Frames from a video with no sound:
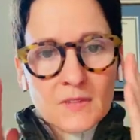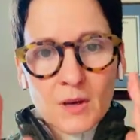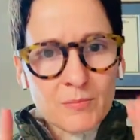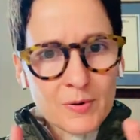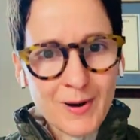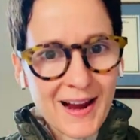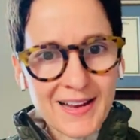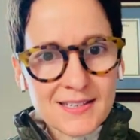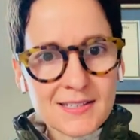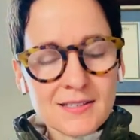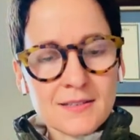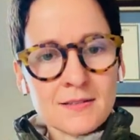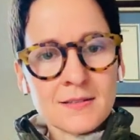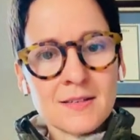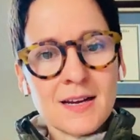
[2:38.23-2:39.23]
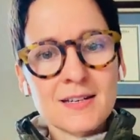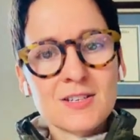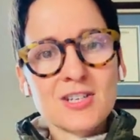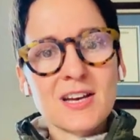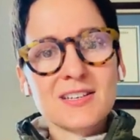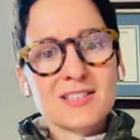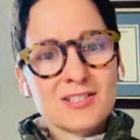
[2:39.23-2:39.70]
oppressed. It's not
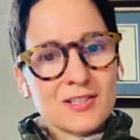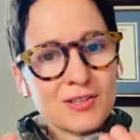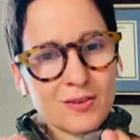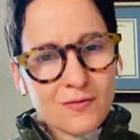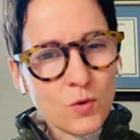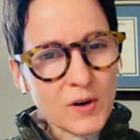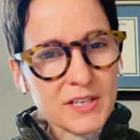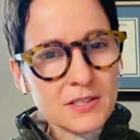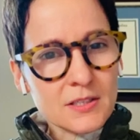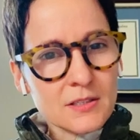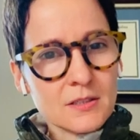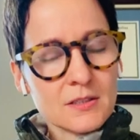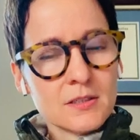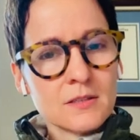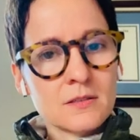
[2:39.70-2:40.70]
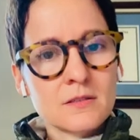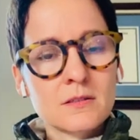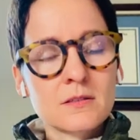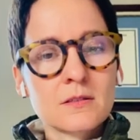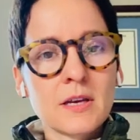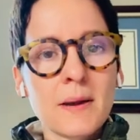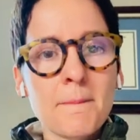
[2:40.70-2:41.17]
just their voices
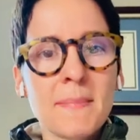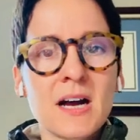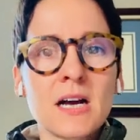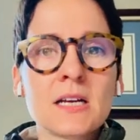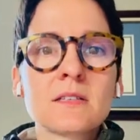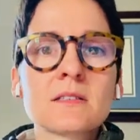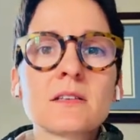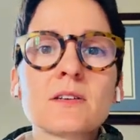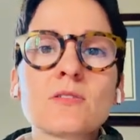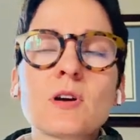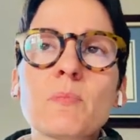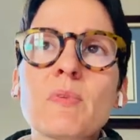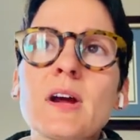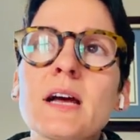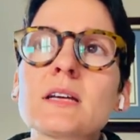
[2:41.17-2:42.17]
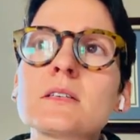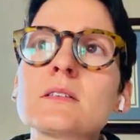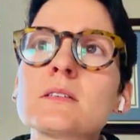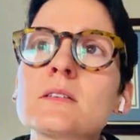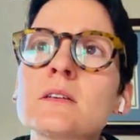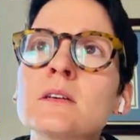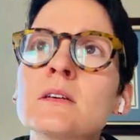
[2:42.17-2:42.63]
and minds that are
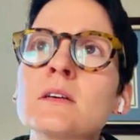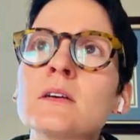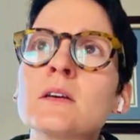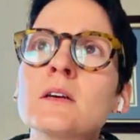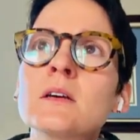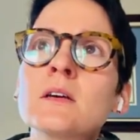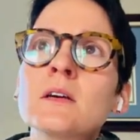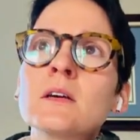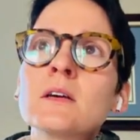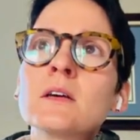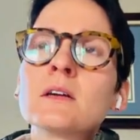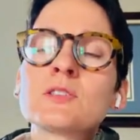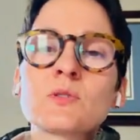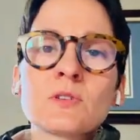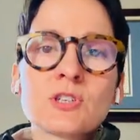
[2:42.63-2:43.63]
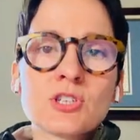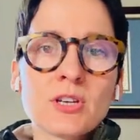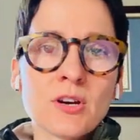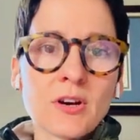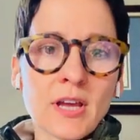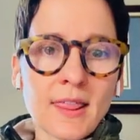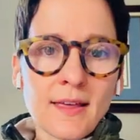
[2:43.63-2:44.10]
oppressed. And so in
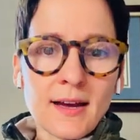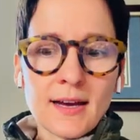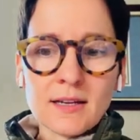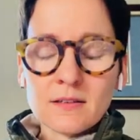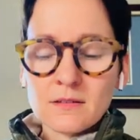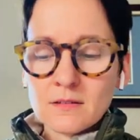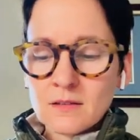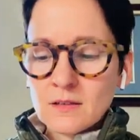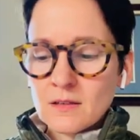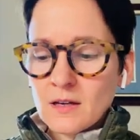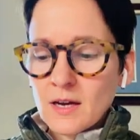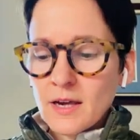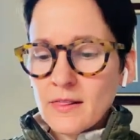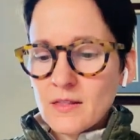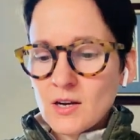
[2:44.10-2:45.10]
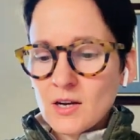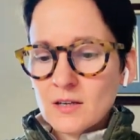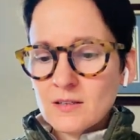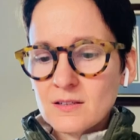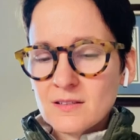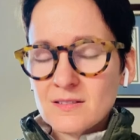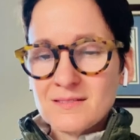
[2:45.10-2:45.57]
sharing that, I thought,
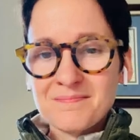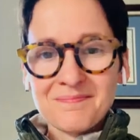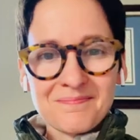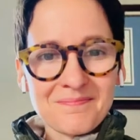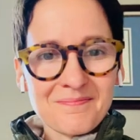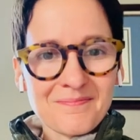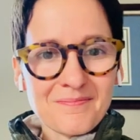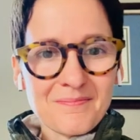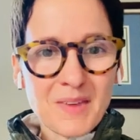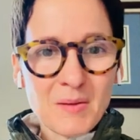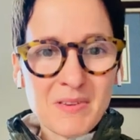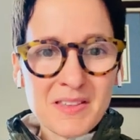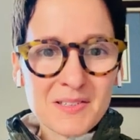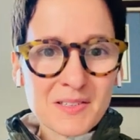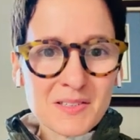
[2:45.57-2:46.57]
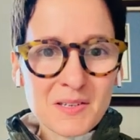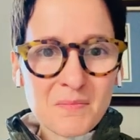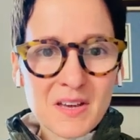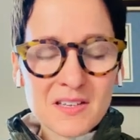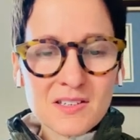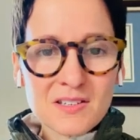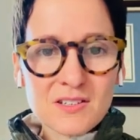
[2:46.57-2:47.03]
maybe this is a
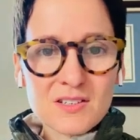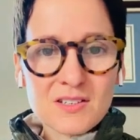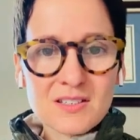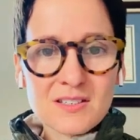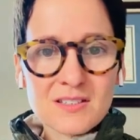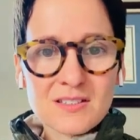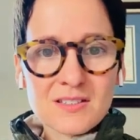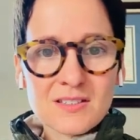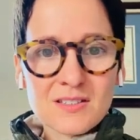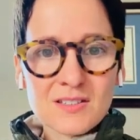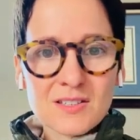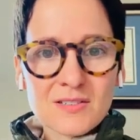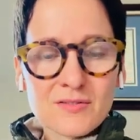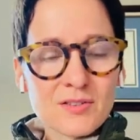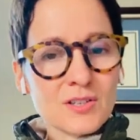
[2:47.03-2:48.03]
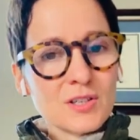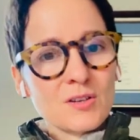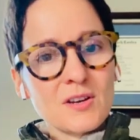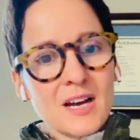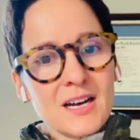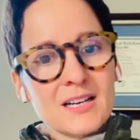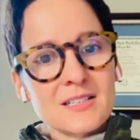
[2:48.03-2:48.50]
message for you
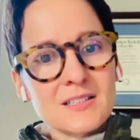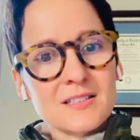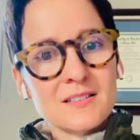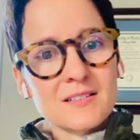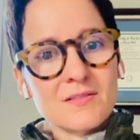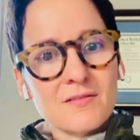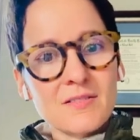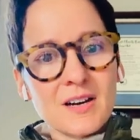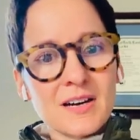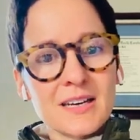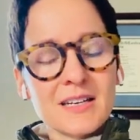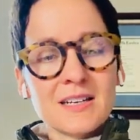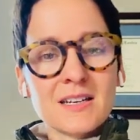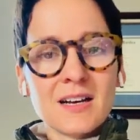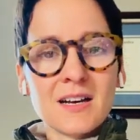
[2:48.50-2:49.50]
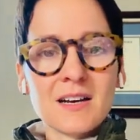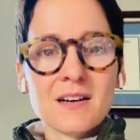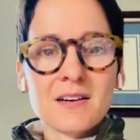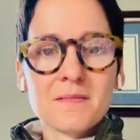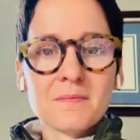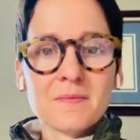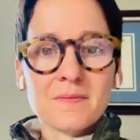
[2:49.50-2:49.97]
guys, right?
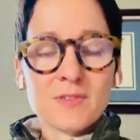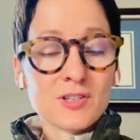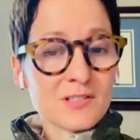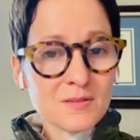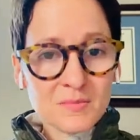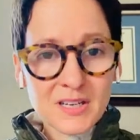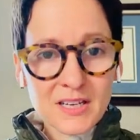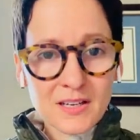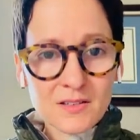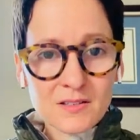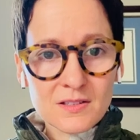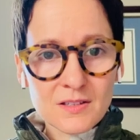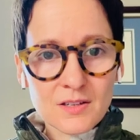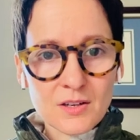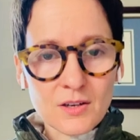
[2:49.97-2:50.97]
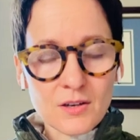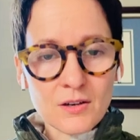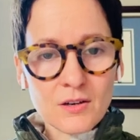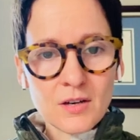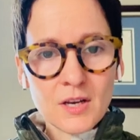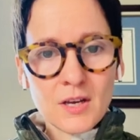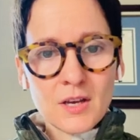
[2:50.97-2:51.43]
For somebody else to
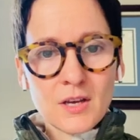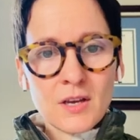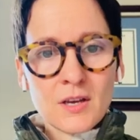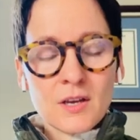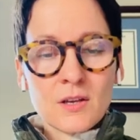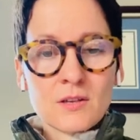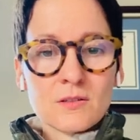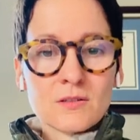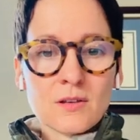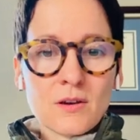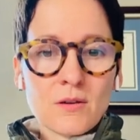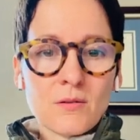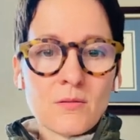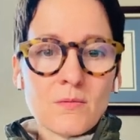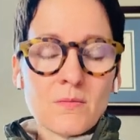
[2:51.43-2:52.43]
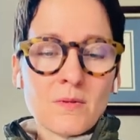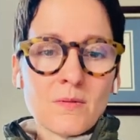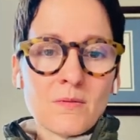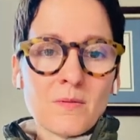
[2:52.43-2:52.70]
hear. So